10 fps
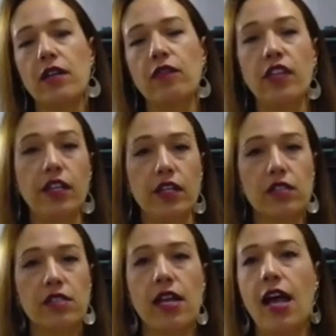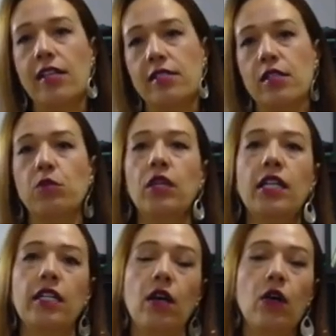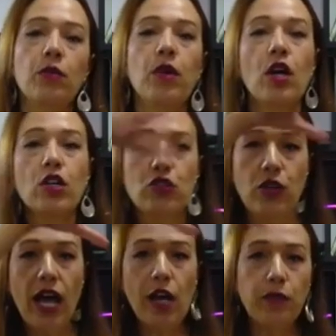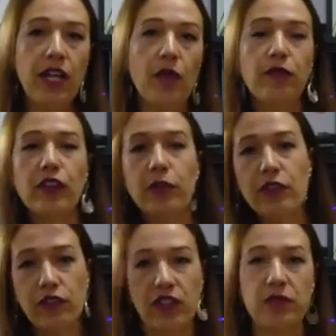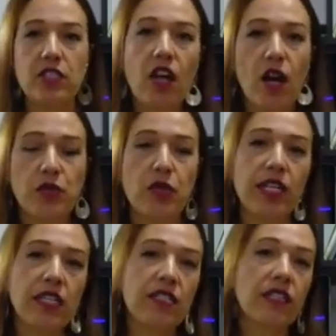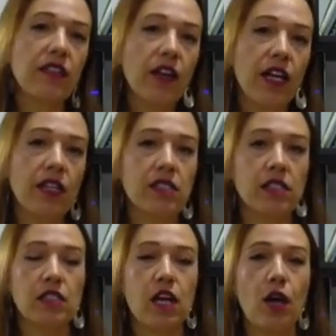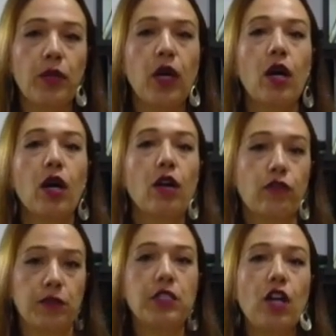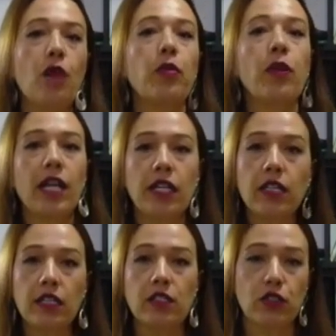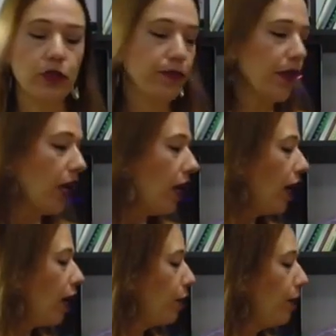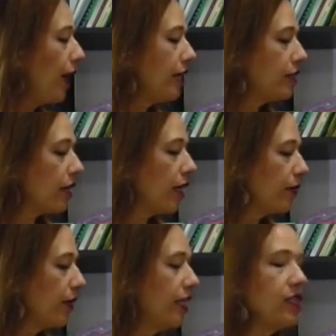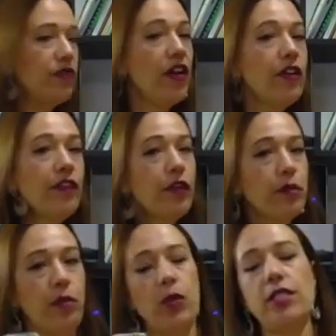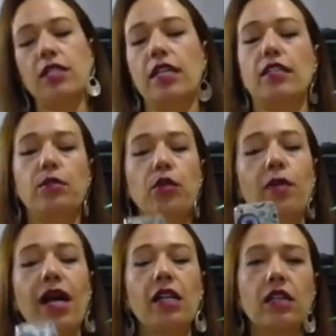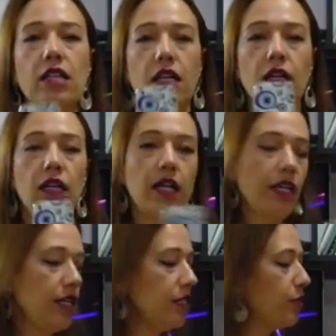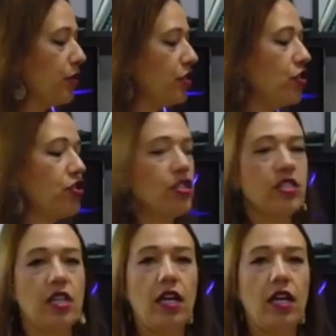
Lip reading: videos and ask someone at home to help them filming from the top, so I can see their hands on the top, from the top when I need to. But it is very, very important that the mobile is positioned